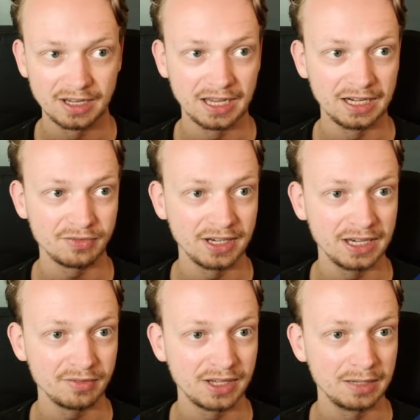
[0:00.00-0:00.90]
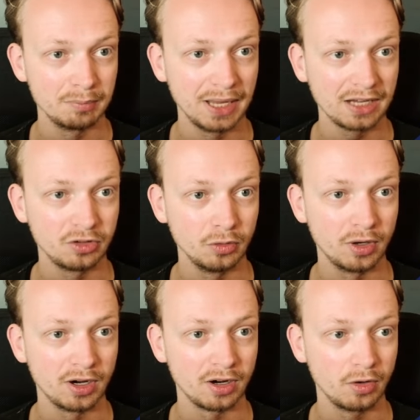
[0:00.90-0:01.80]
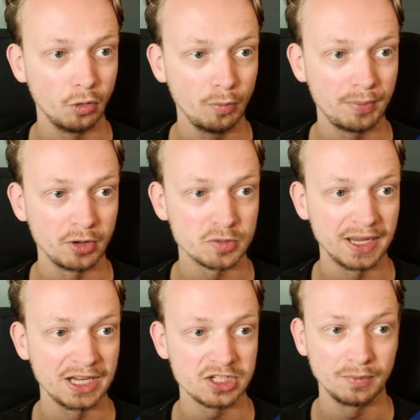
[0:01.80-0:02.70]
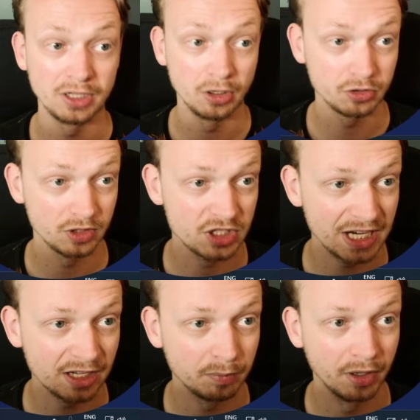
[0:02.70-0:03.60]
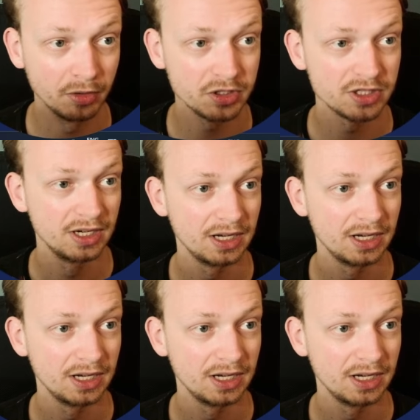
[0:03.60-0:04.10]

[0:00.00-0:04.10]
And if I navigate back to our all post page and we go to the second post,